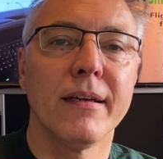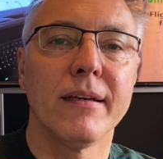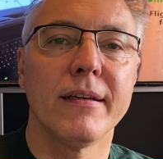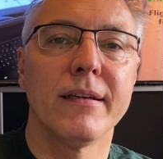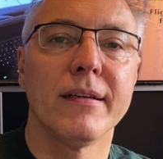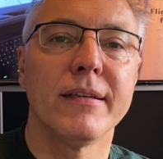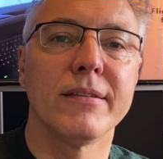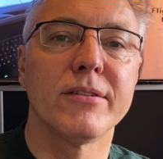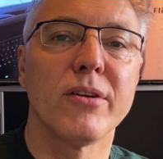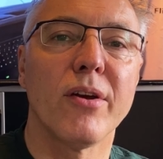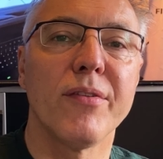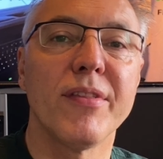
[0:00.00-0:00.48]

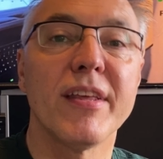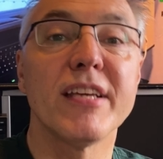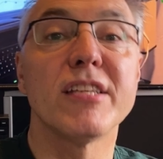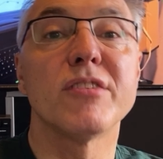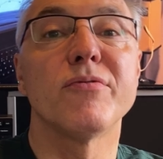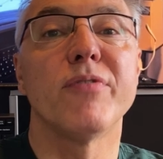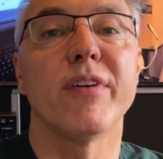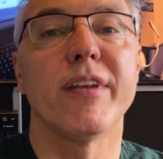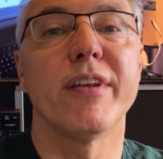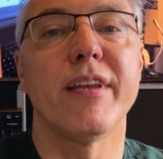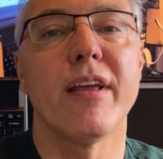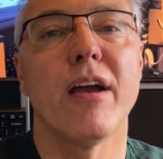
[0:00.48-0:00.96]
So in this
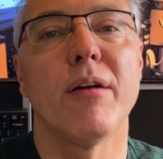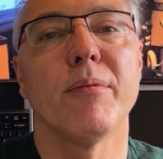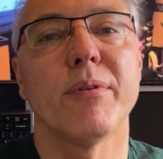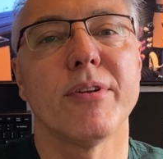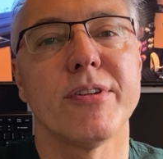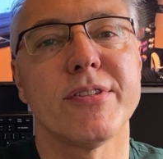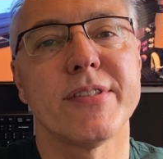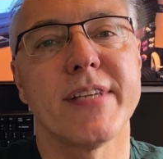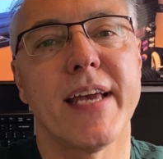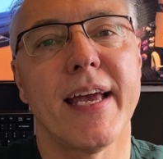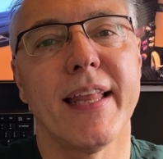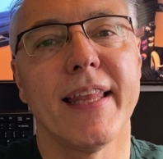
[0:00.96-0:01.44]
video I'm going to
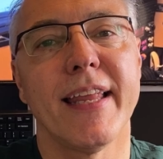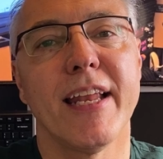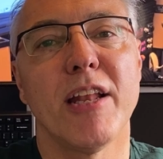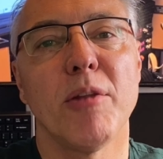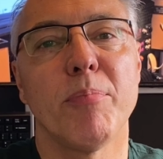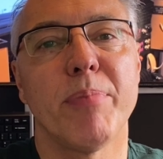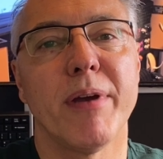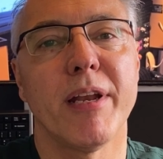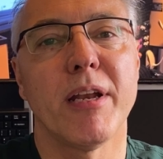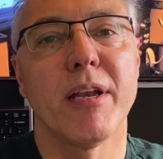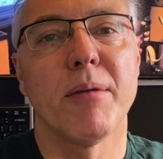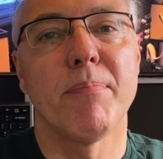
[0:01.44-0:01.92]
say a little
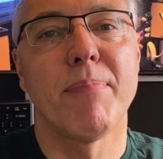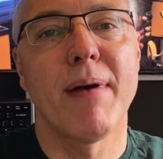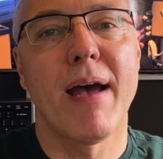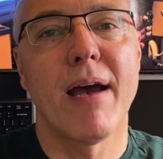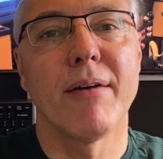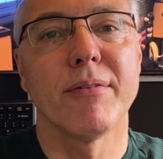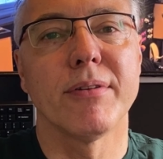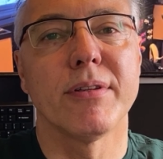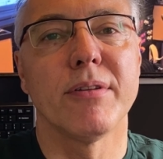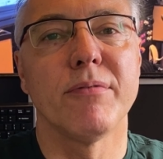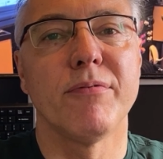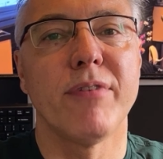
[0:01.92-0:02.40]
bit
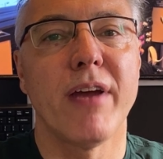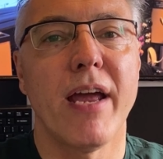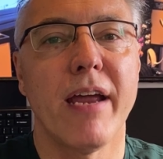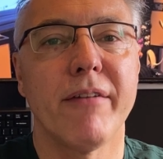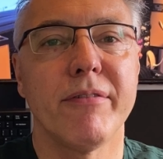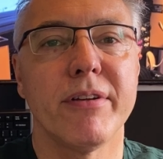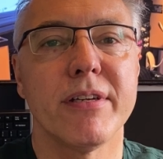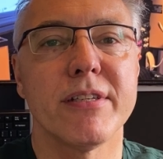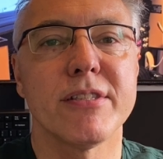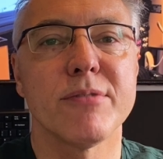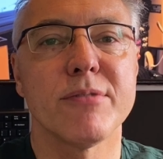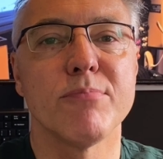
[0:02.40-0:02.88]
about the
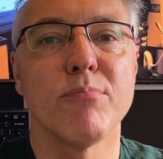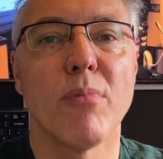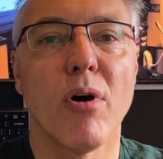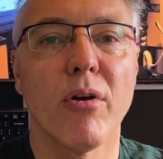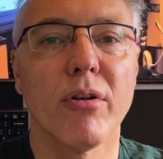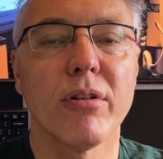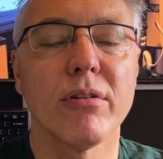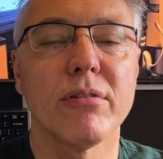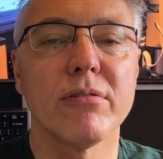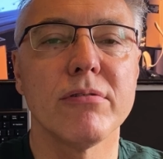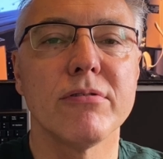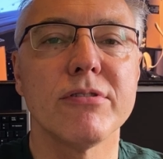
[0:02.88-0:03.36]
various
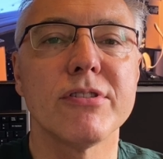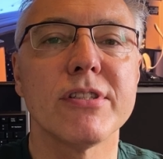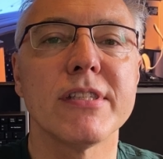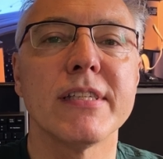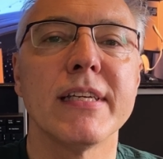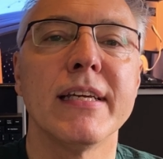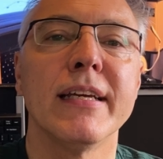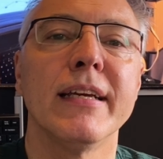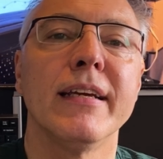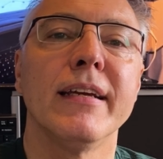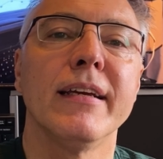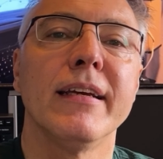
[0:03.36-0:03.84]
models
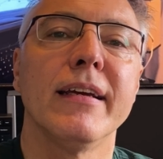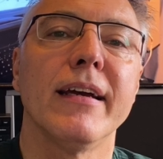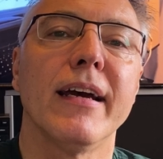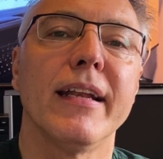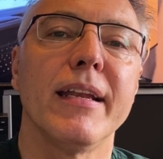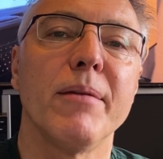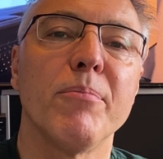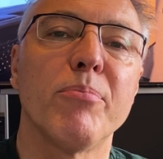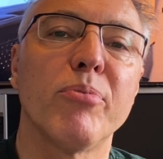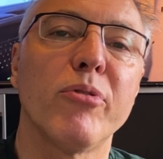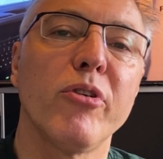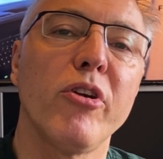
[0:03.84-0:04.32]
and
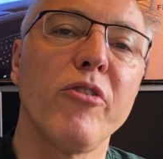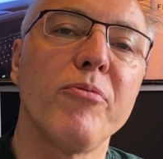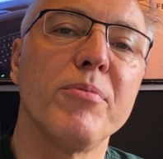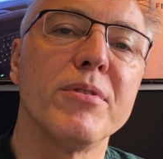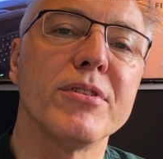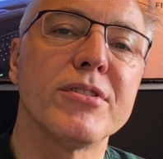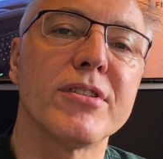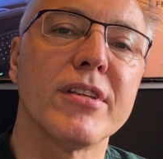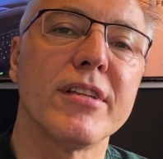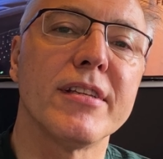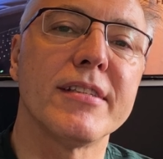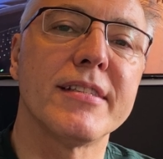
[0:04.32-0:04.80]
improvements
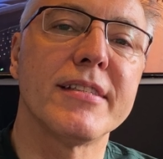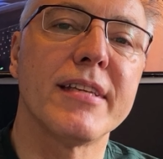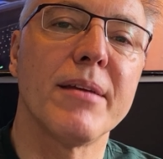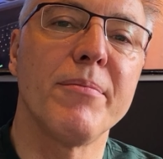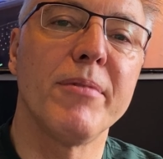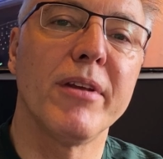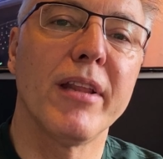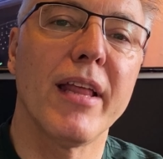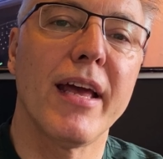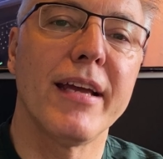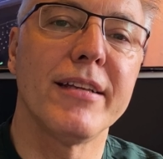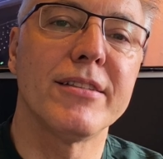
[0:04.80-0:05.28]
to the
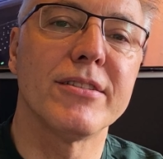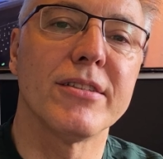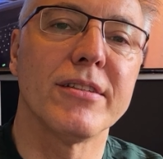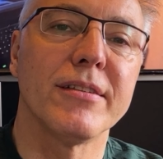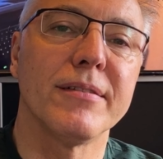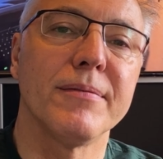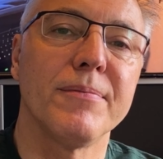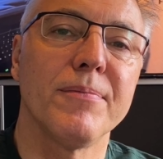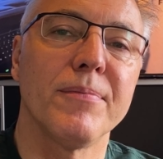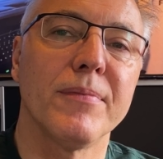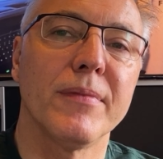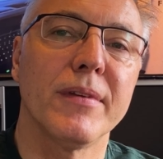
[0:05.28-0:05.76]
simulator
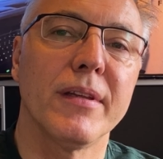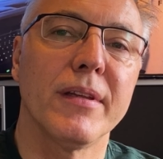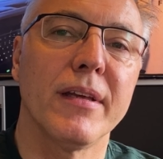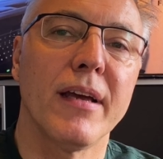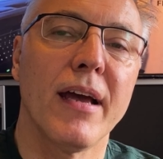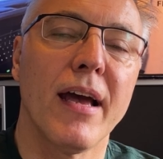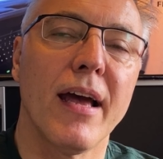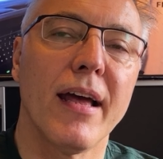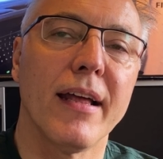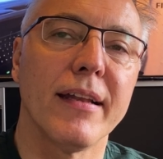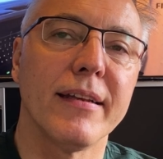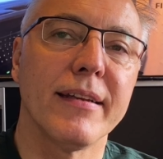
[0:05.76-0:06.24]

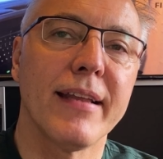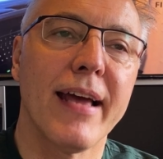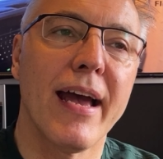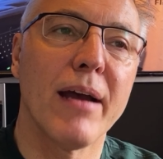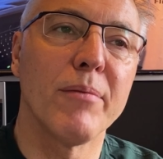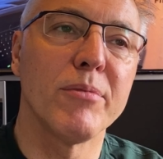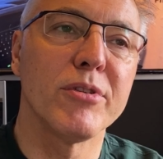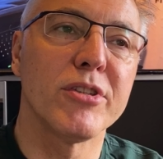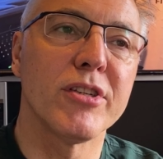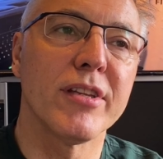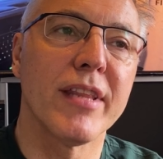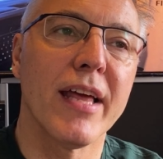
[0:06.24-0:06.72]
and how
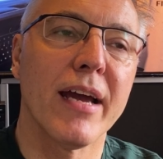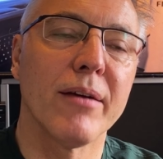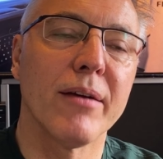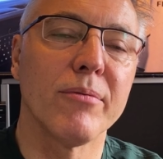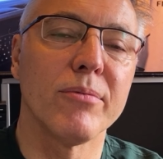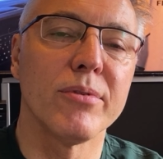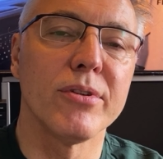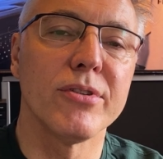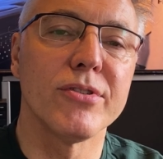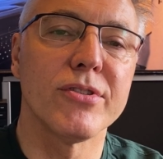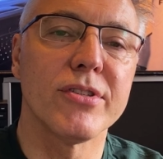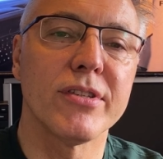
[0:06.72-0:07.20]
much of that
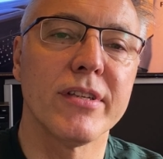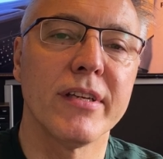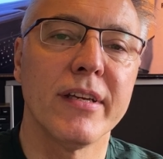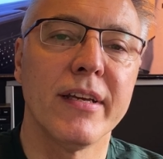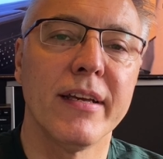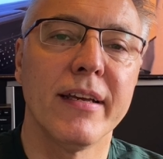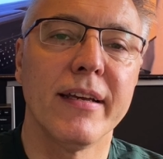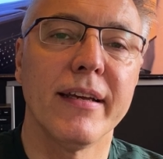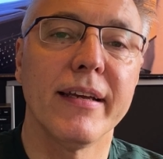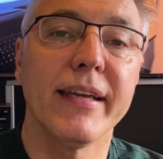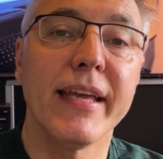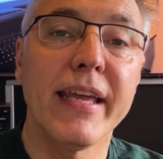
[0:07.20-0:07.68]
was
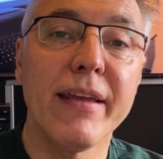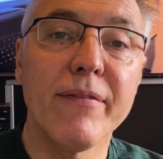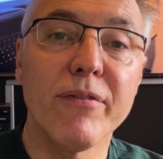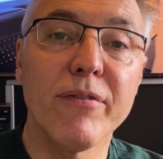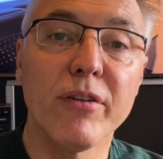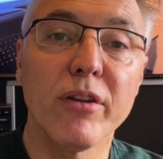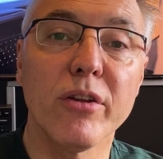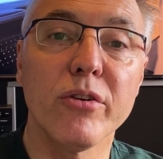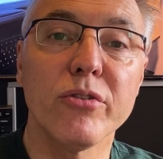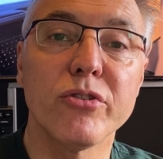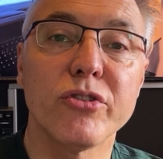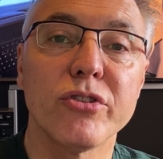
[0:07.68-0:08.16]

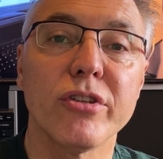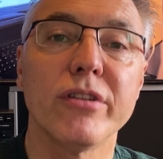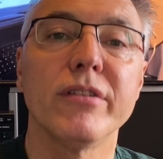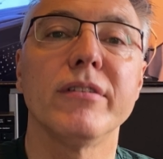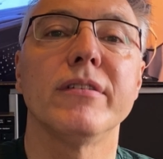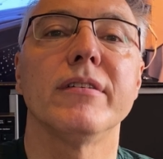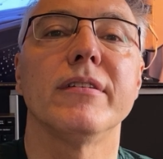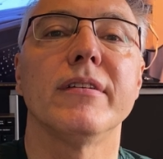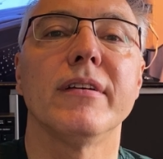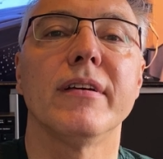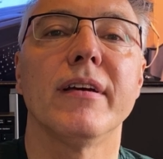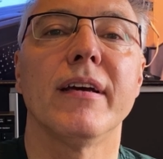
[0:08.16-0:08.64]
evolution
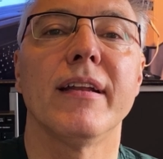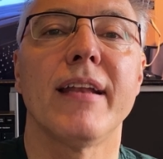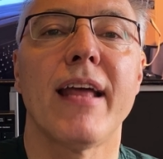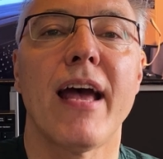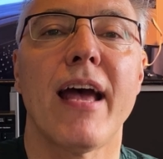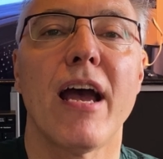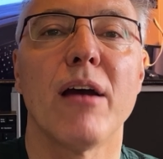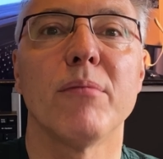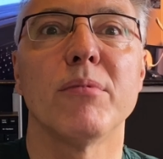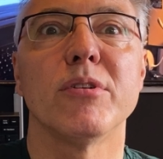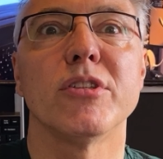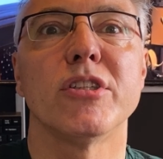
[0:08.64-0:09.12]
and
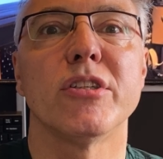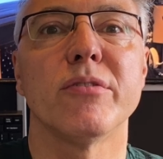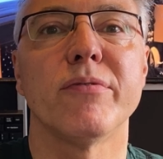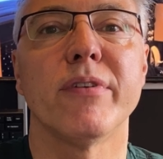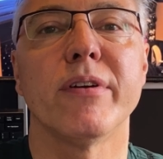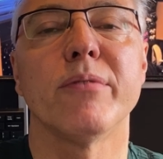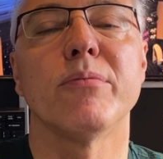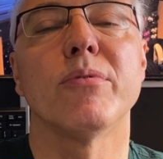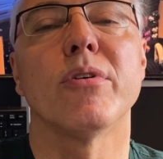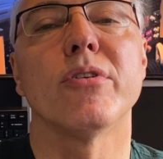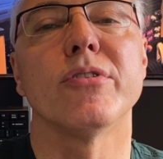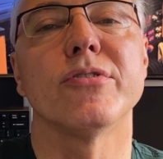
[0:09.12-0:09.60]
how much of
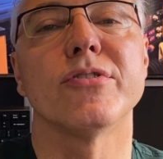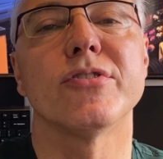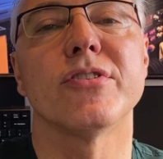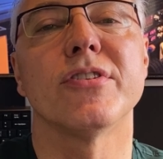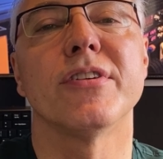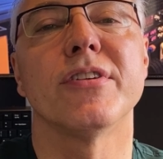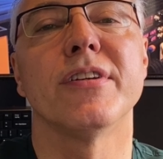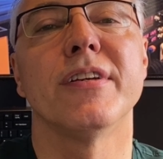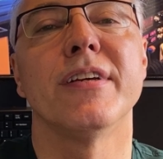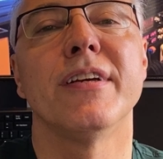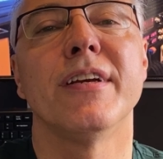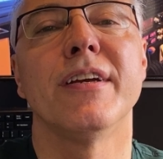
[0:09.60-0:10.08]
it was
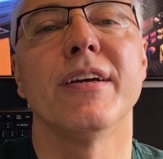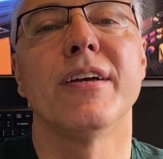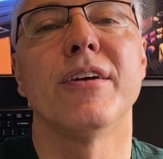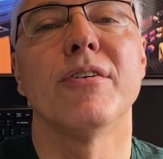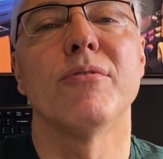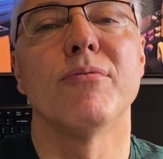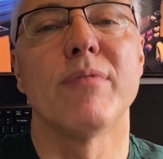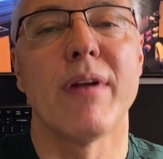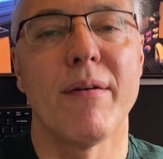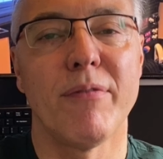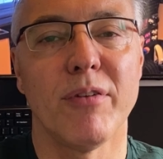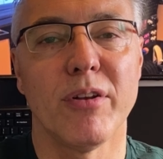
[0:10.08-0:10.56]

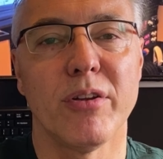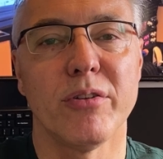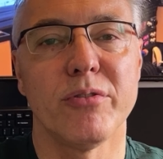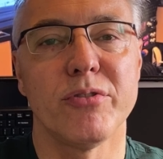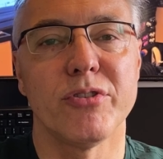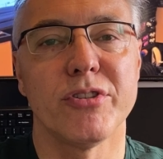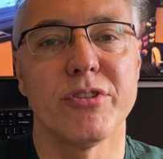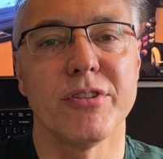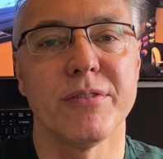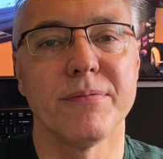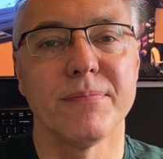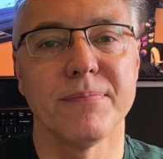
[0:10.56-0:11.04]

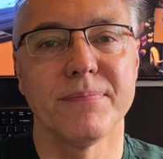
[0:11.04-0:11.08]
revolution.